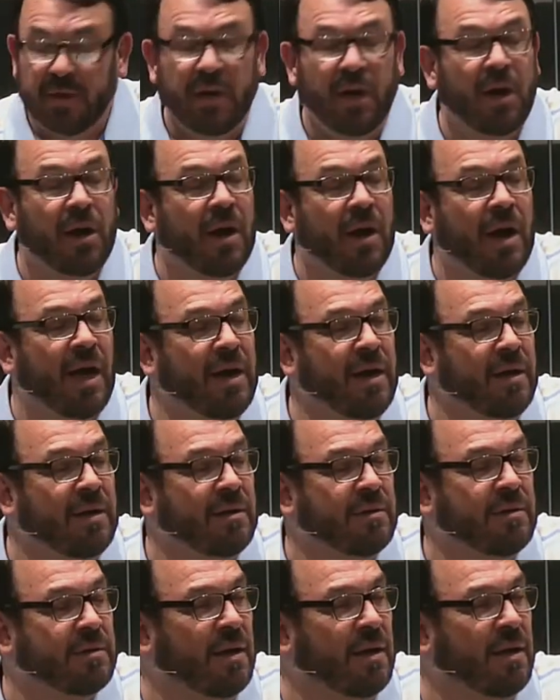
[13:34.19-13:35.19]
All right,
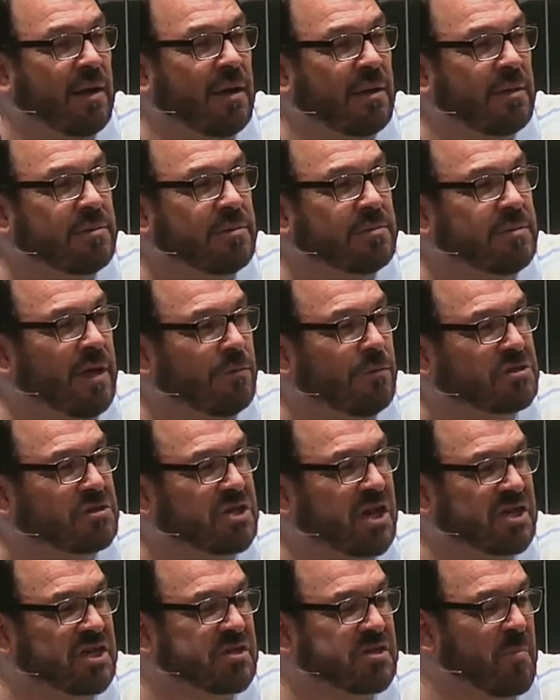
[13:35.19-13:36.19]
and
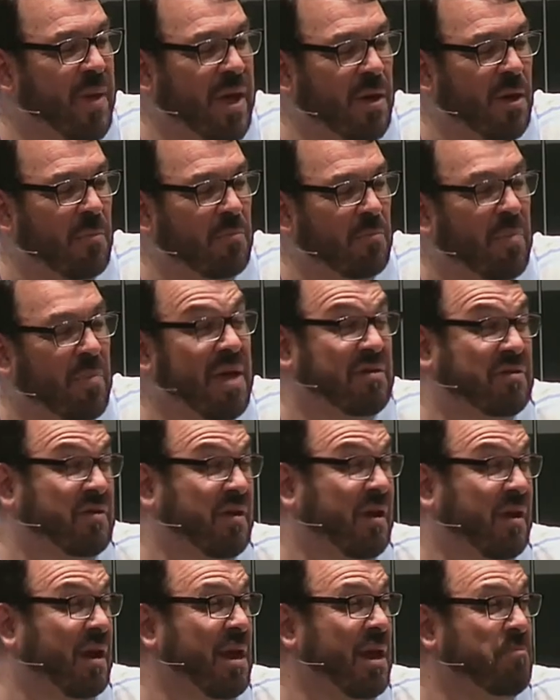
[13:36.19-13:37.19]
Jezebel
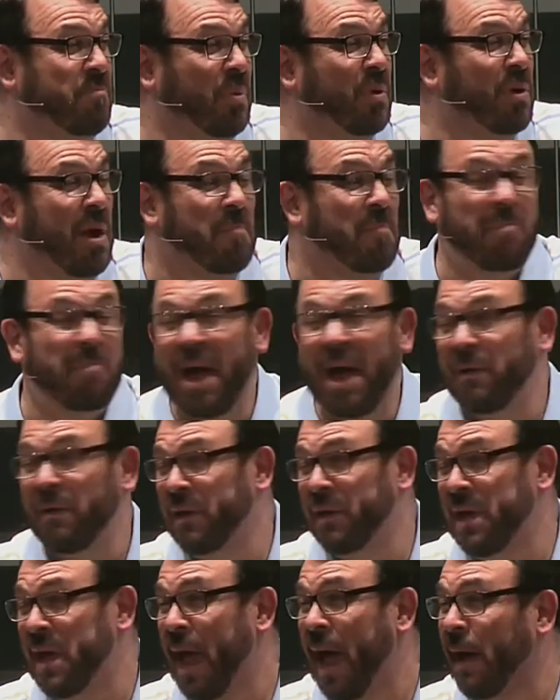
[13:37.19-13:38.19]
basically put a
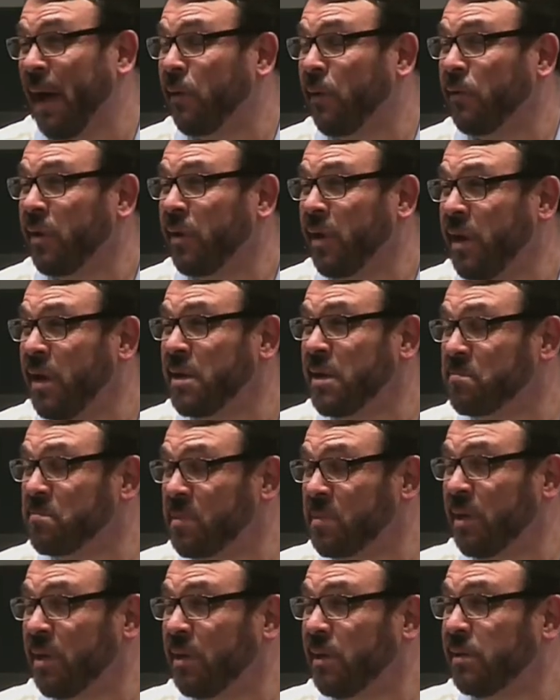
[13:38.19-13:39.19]
bounty out on him.
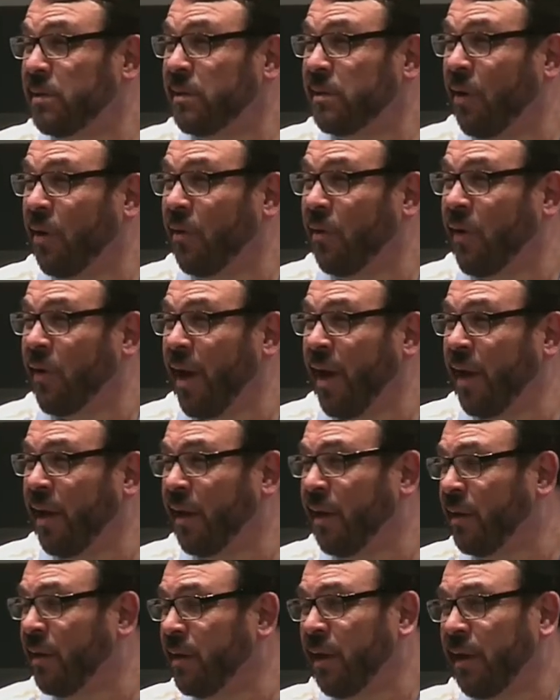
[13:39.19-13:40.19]
Okay,
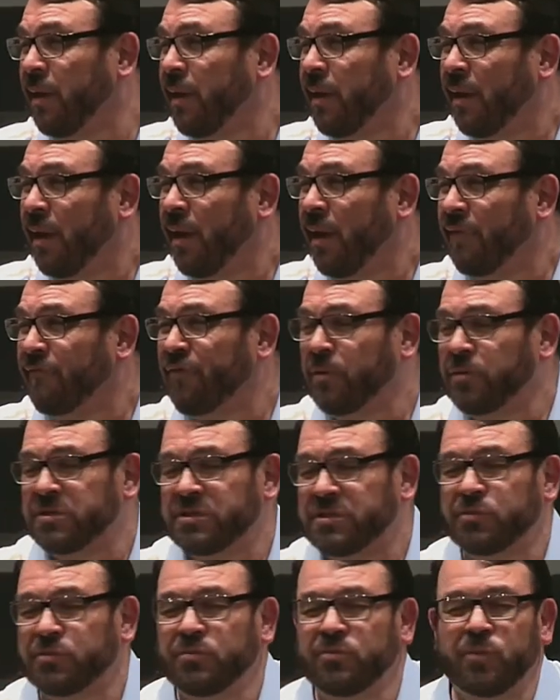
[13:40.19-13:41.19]
and folks,
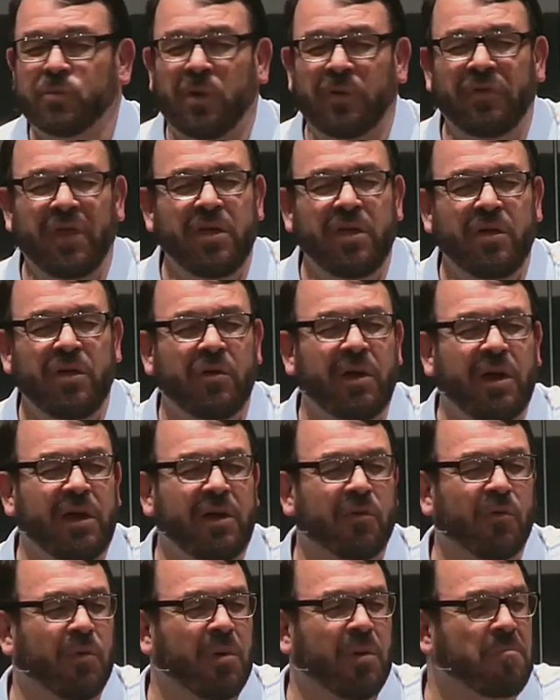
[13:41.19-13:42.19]
one thing you need
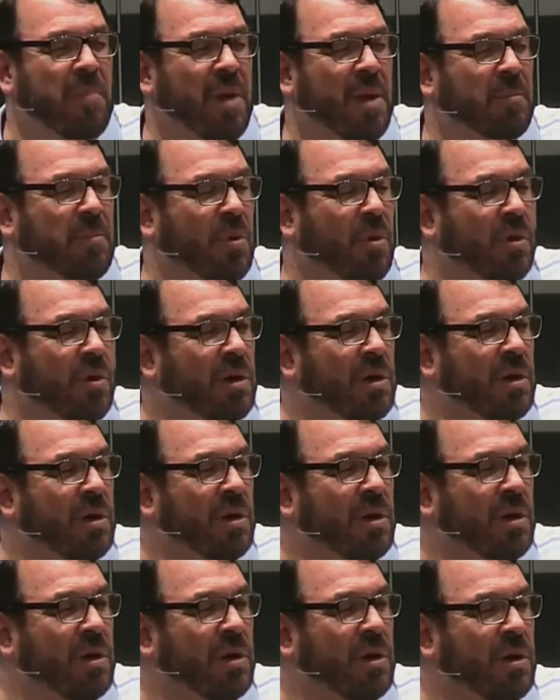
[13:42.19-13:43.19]
to remember:
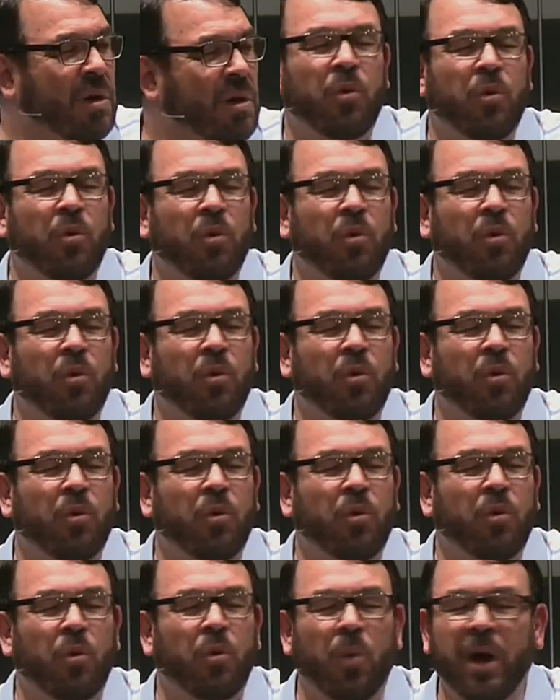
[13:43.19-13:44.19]
always
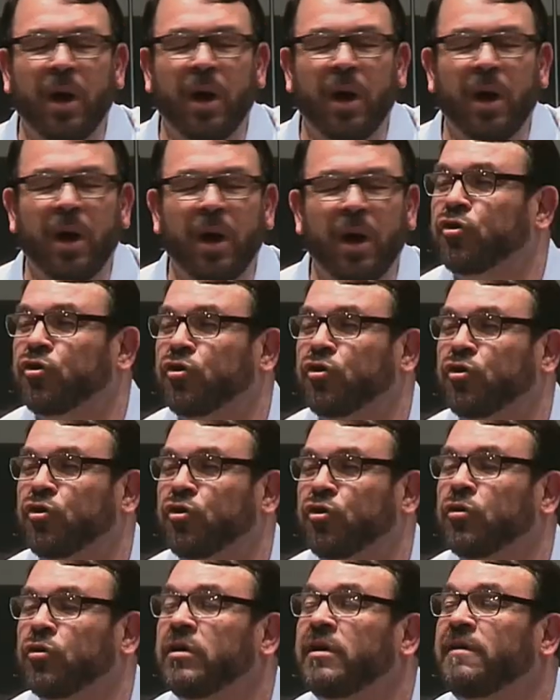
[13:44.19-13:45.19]
be aware
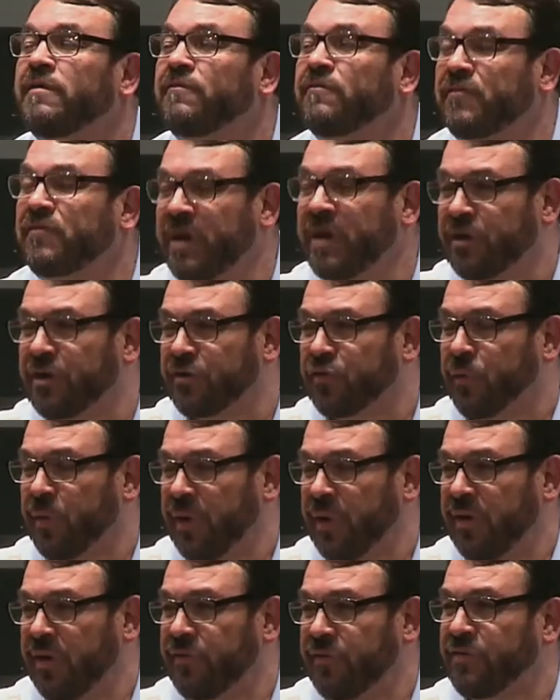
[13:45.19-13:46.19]
after
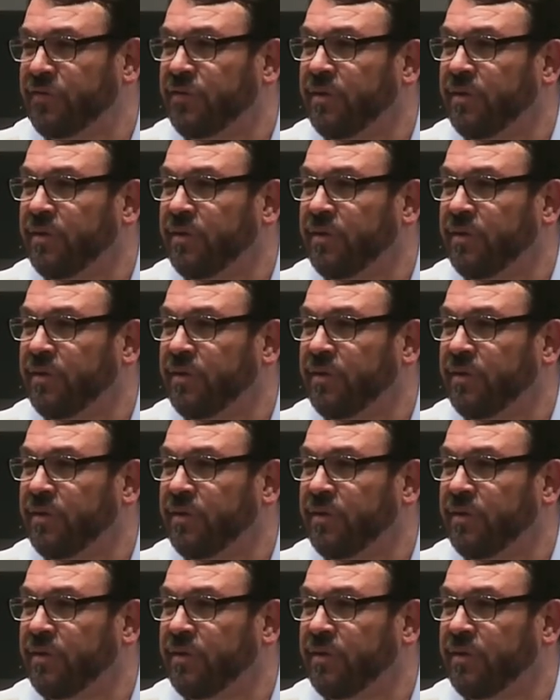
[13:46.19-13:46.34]
victories.